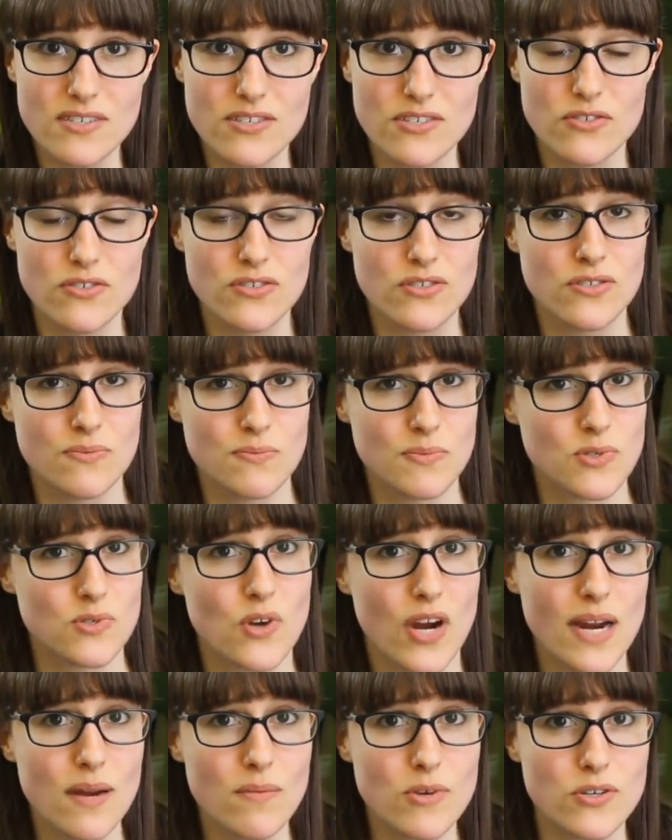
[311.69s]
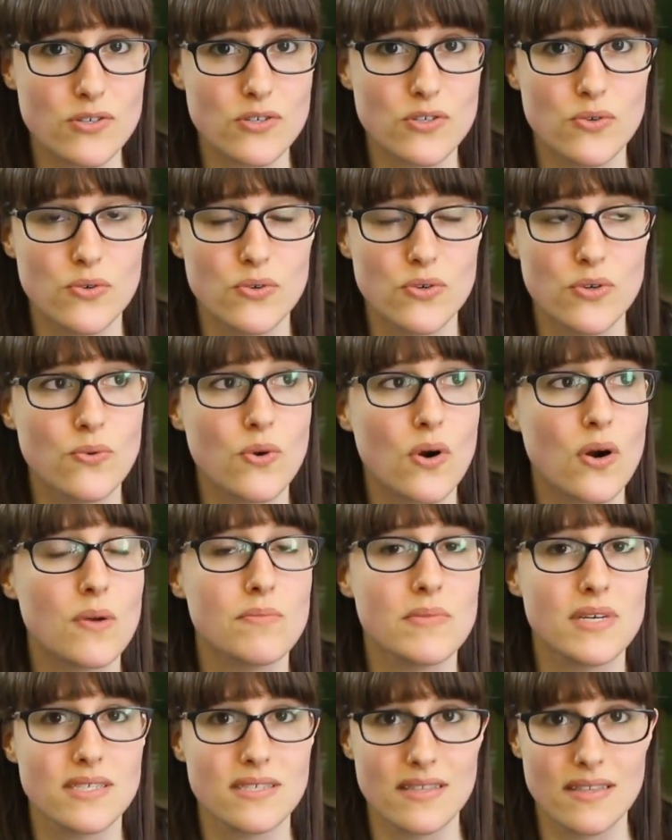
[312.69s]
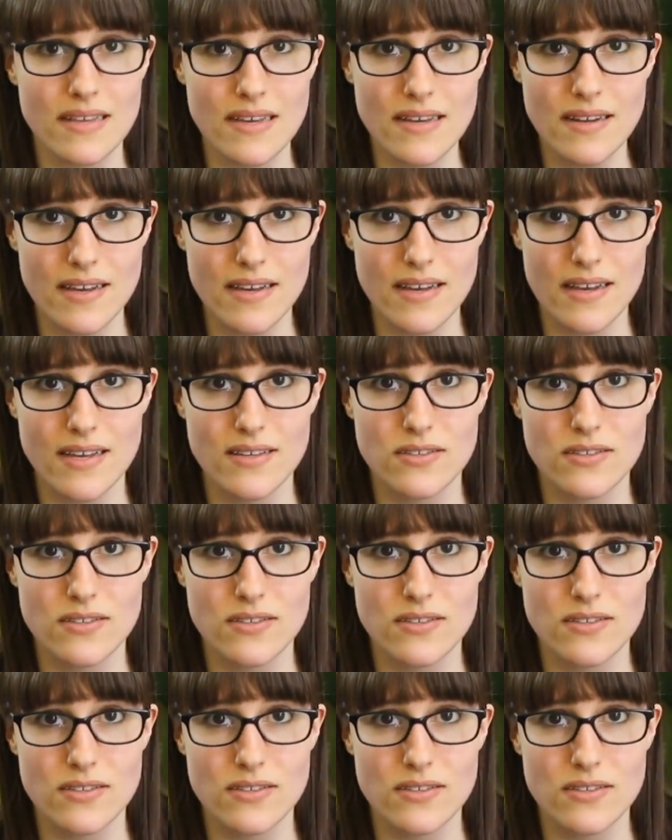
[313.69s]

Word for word: It's your subscribers who you are misleading,